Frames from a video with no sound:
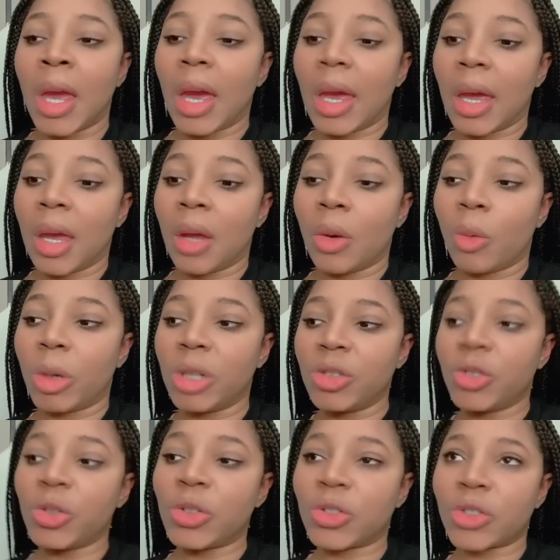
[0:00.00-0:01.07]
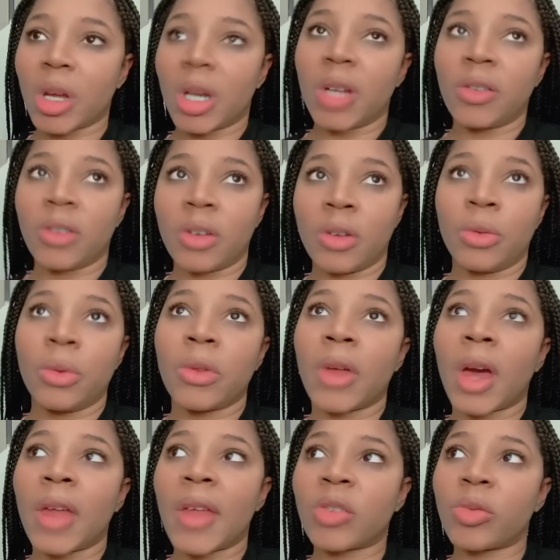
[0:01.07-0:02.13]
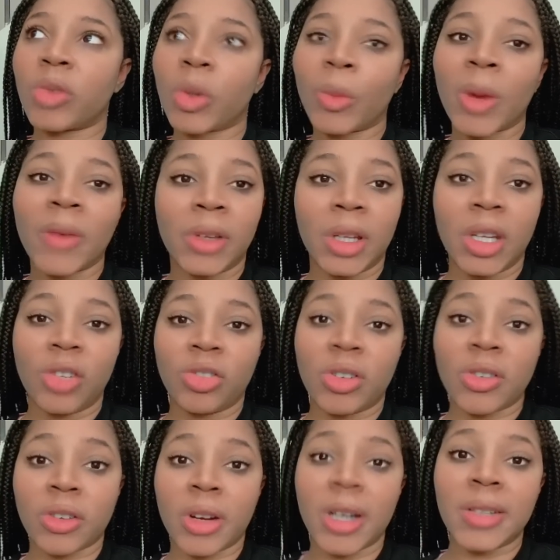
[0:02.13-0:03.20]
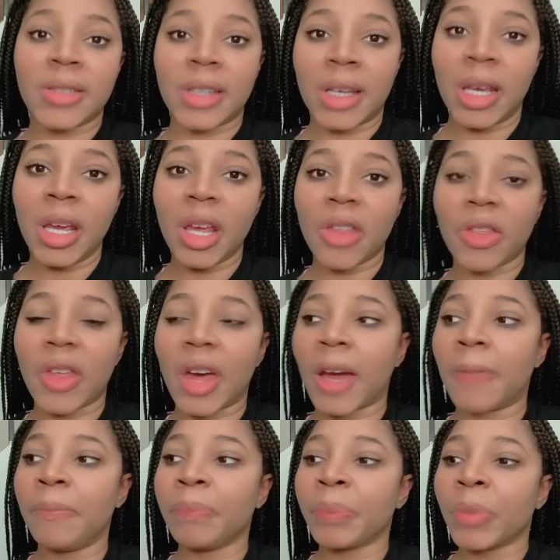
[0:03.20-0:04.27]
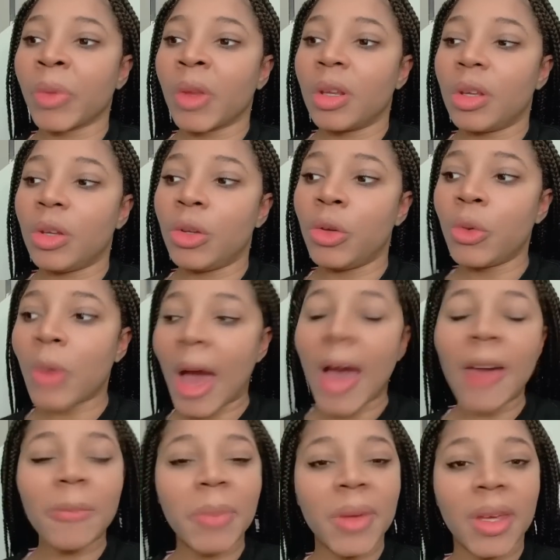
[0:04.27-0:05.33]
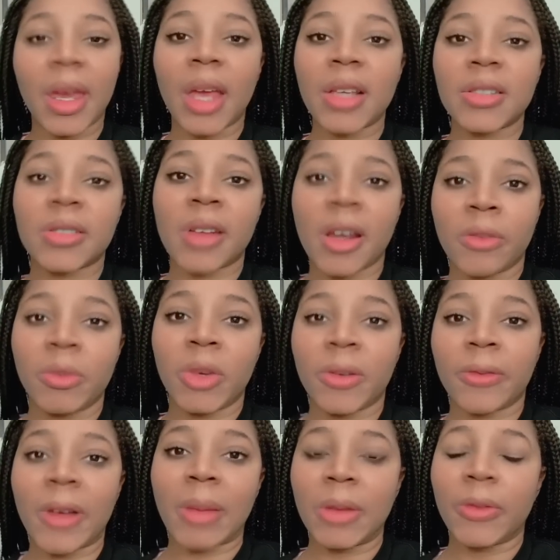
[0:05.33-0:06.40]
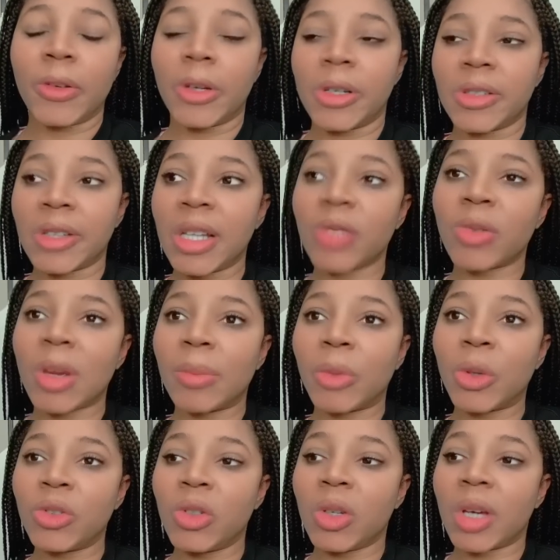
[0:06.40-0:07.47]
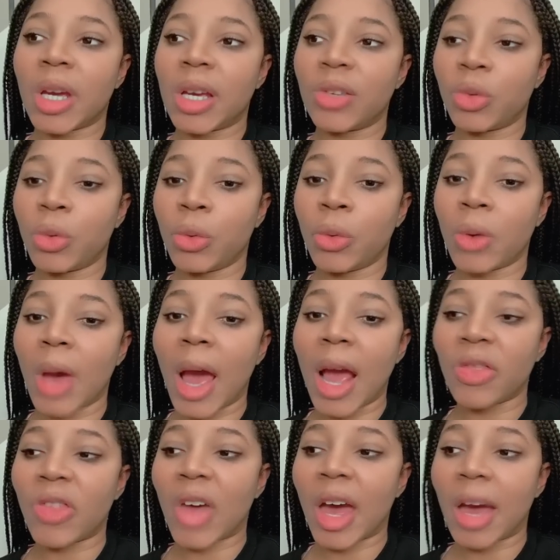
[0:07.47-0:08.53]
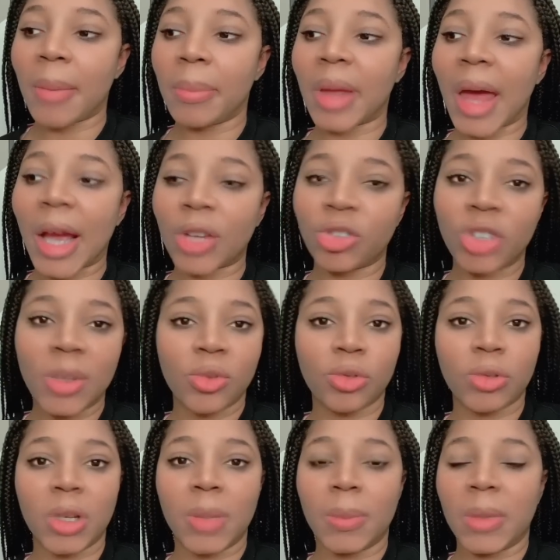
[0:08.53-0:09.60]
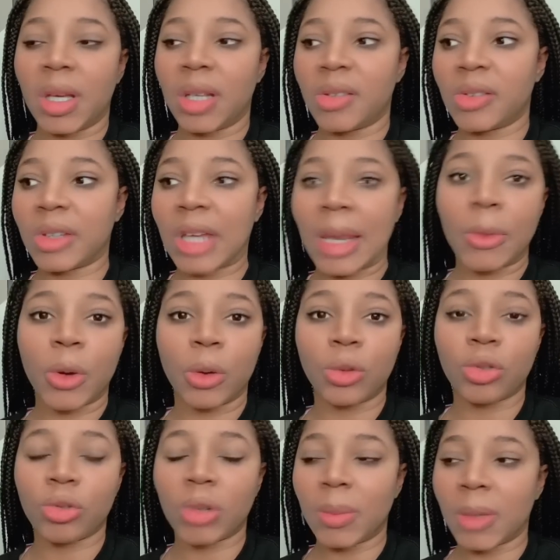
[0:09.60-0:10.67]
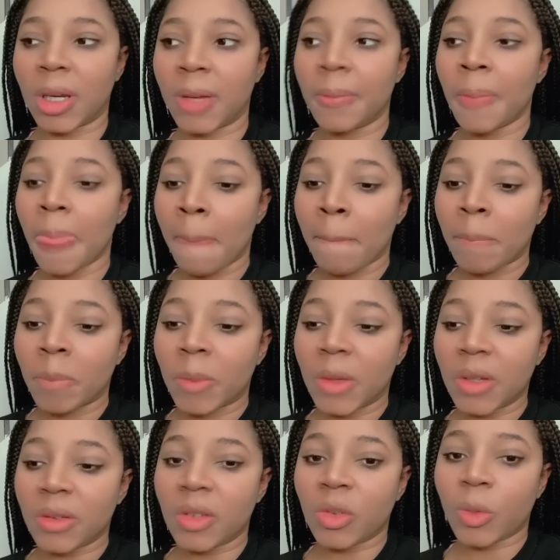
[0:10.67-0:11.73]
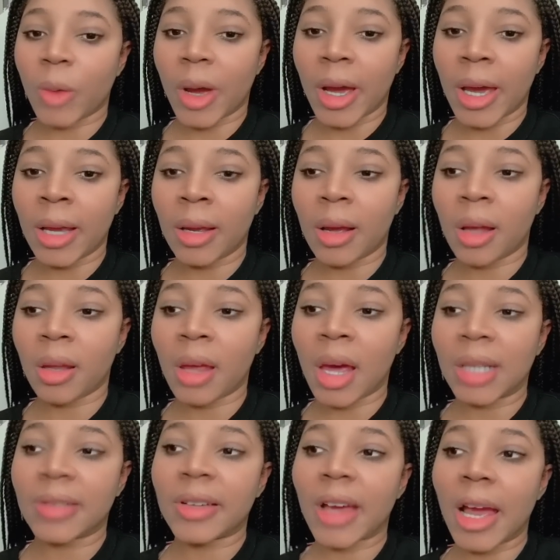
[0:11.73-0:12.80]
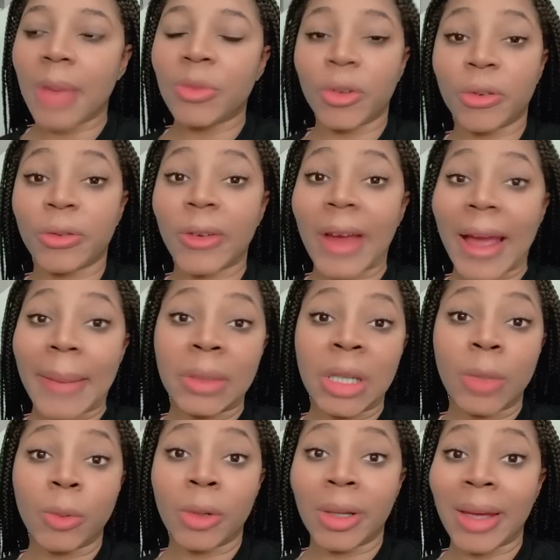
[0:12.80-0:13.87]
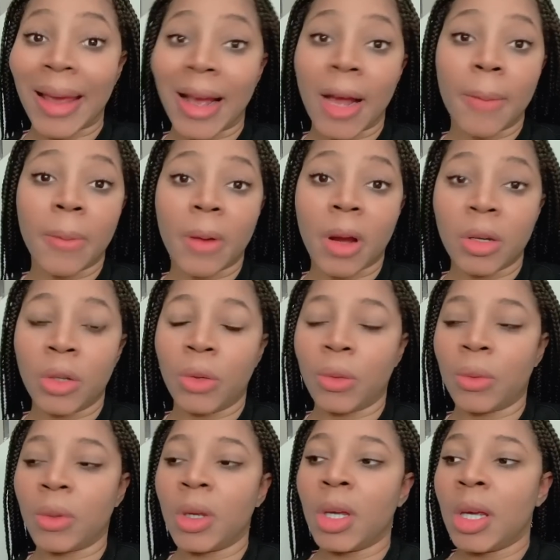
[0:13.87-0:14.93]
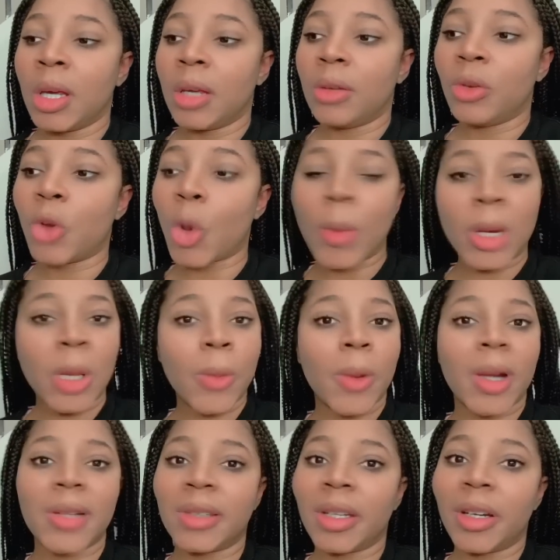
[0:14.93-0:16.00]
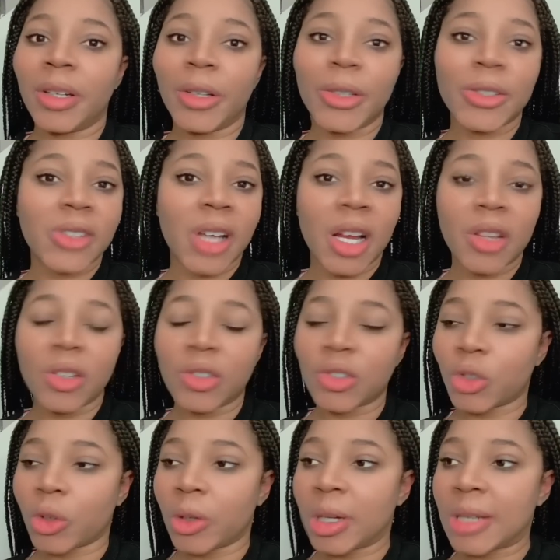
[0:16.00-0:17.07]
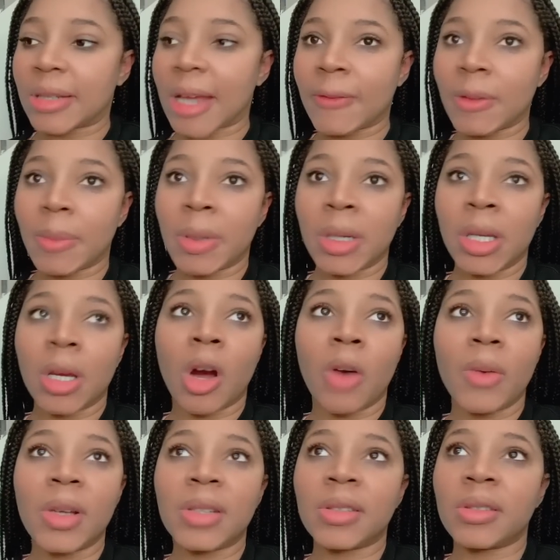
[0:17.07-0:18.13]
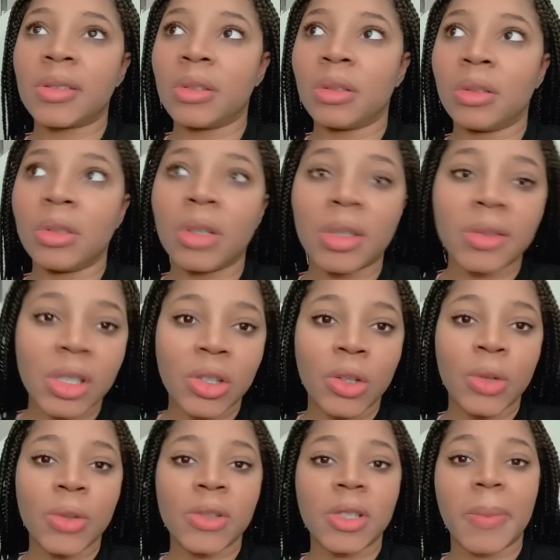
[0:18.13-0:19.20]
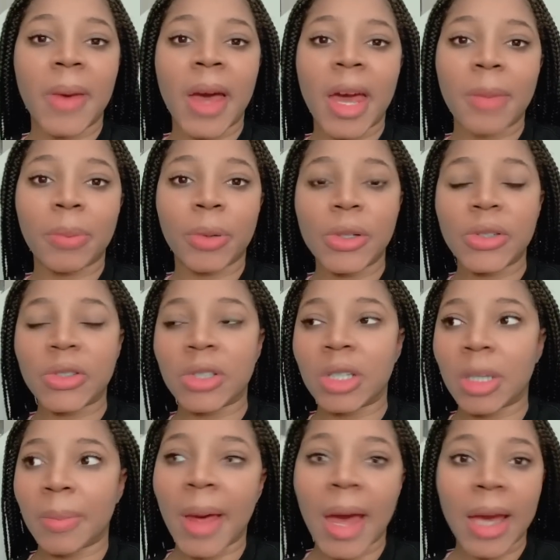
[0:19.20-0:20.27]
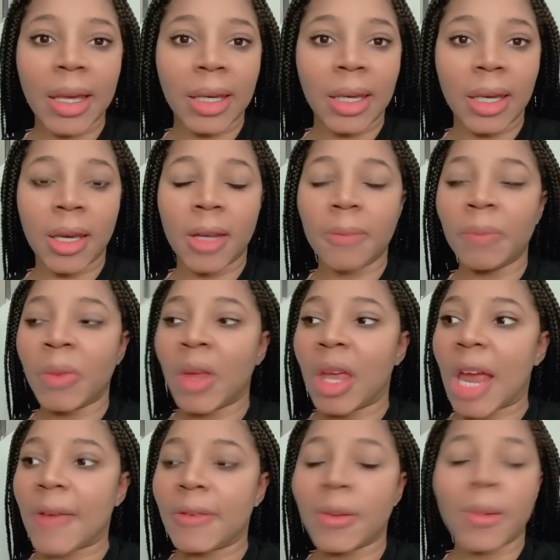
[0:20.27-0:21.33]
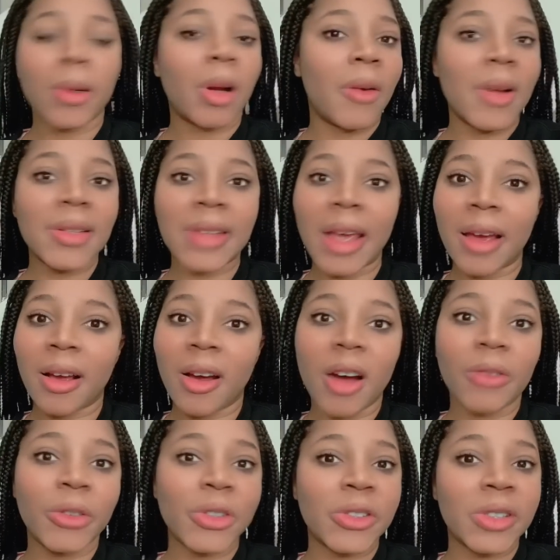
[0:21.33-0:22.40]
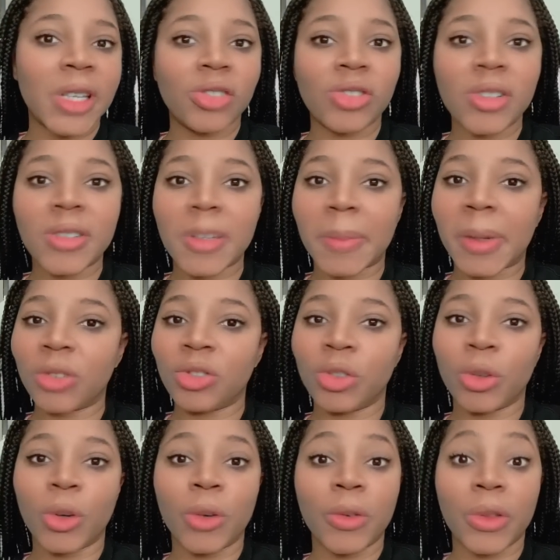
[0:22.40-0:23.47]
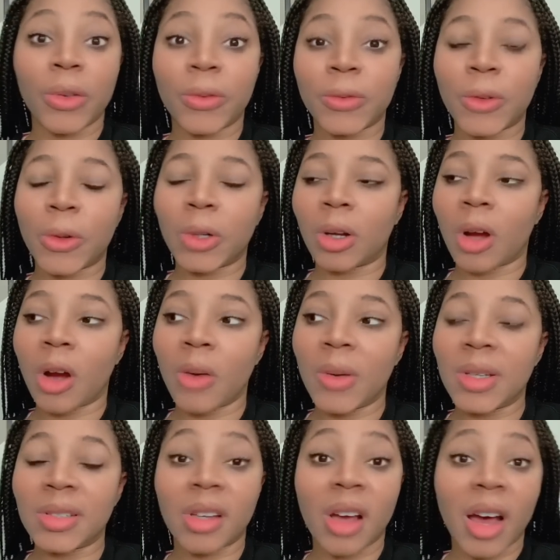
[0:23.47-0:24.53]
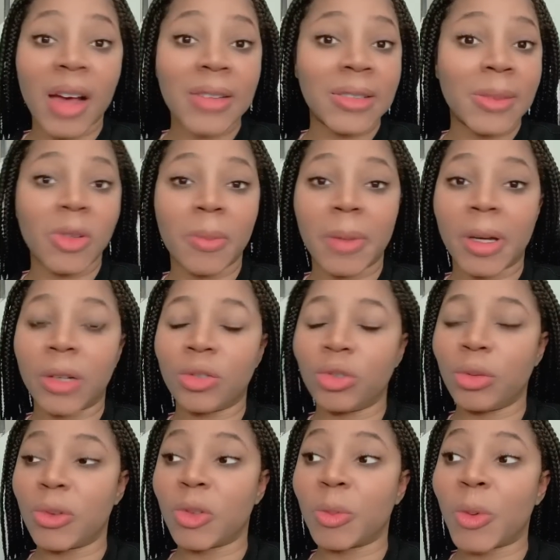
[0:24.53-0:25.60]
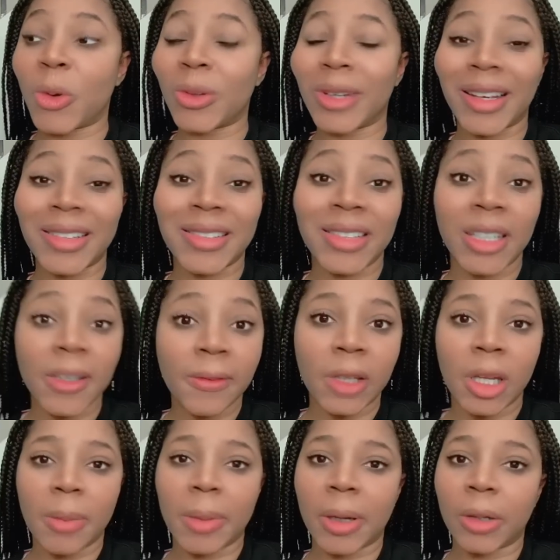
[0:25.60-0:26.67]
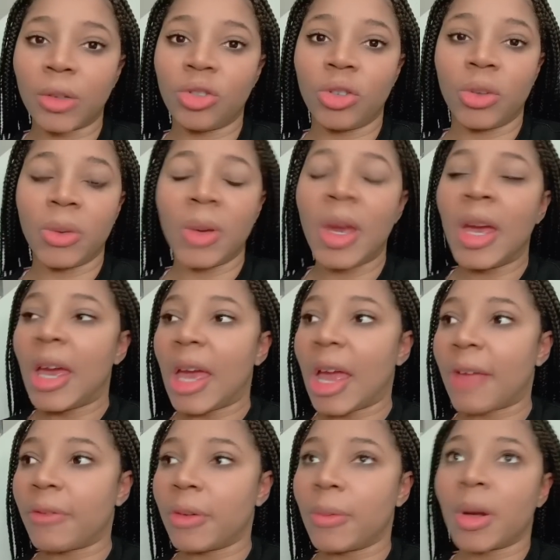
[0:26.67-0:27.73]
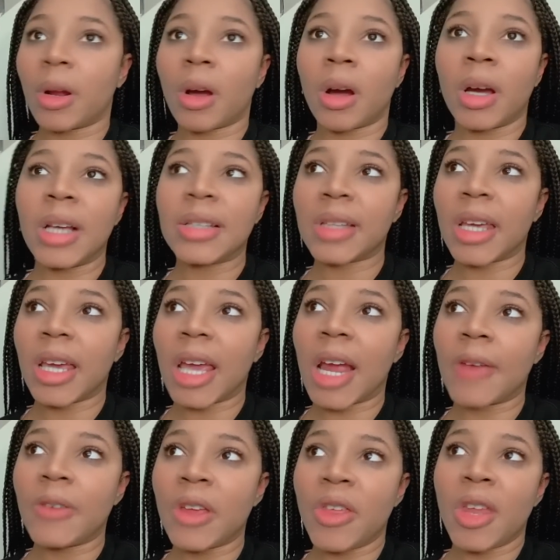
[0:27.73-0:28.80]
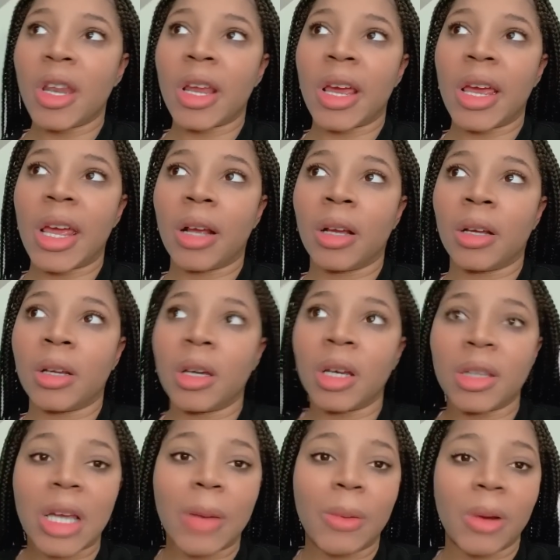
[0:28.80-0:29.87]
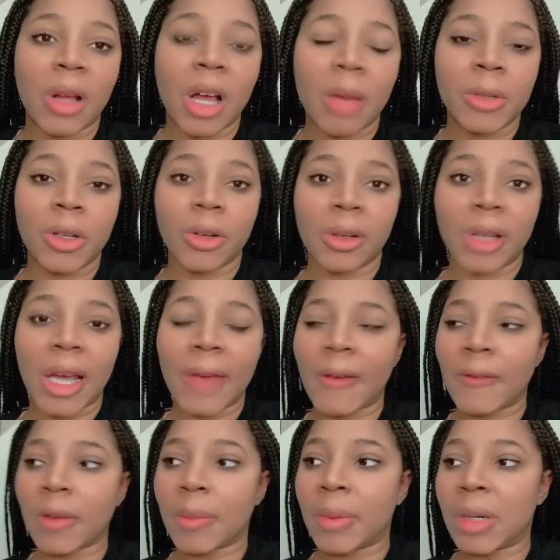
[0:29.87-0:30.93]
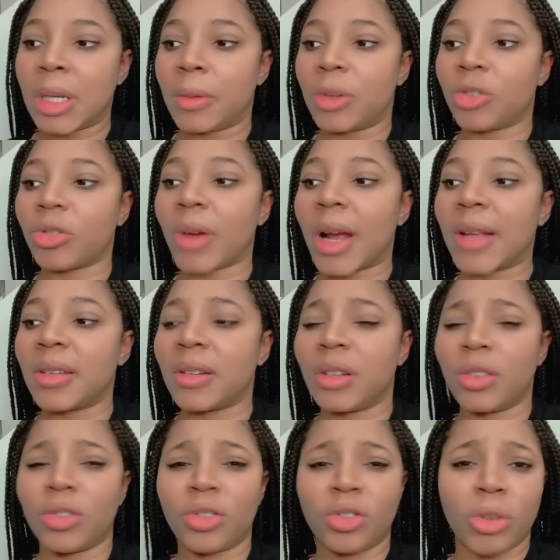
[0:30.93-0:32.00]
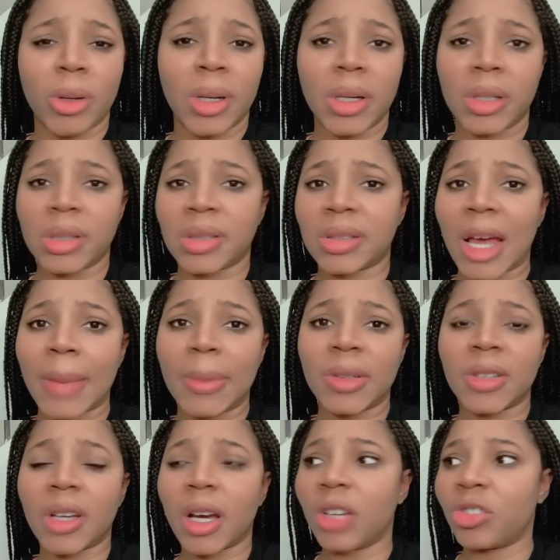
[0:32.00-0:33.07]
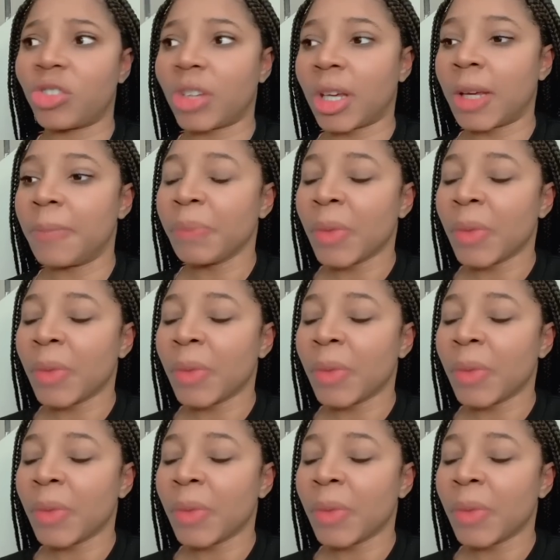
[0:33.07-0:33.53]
And once you started to do that, that's when the revelation started to hit that you have been gang stalked from your family for years. Hence why most of you guys who had that black sheep treatment, scapegoat treatment, this is why a lot of times your family would gang up on you. Nobody wanted to hear your side of the stories. Everybody always looked at you as the bad person, the bad kid. Everyone always had conversations about you over the phone and always gossiped about you and spoke negatively about you. It's like everything that good that would come in your life, everybody would try to destroy it or sabotage it.